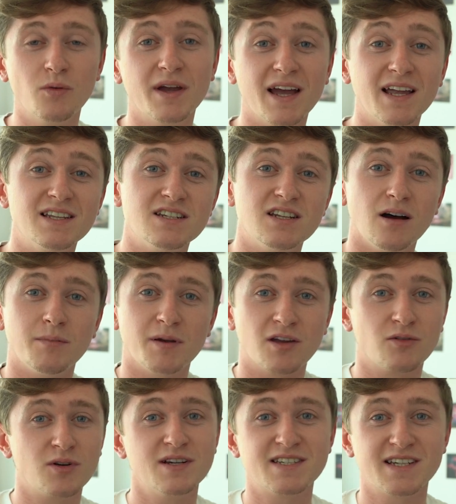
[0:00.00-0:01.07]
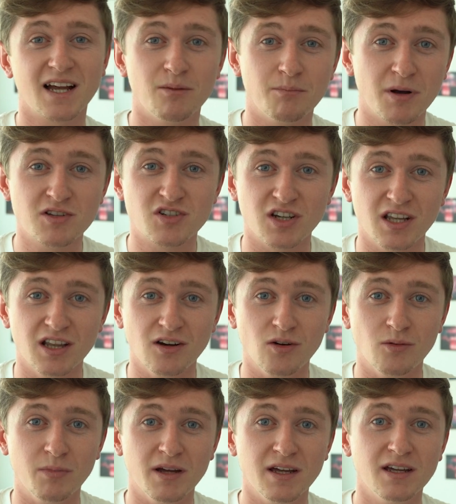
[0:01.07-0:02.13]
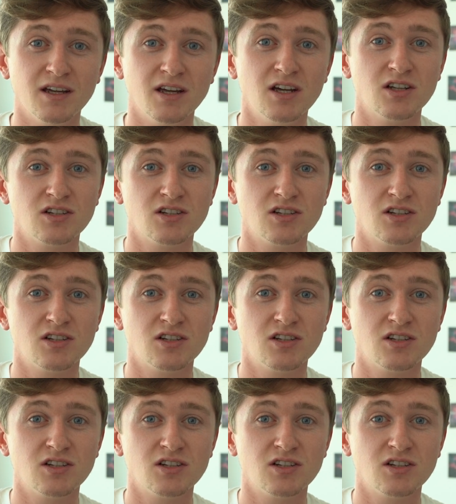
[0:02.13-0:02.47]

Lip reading: we ended up increasing our budget a little bit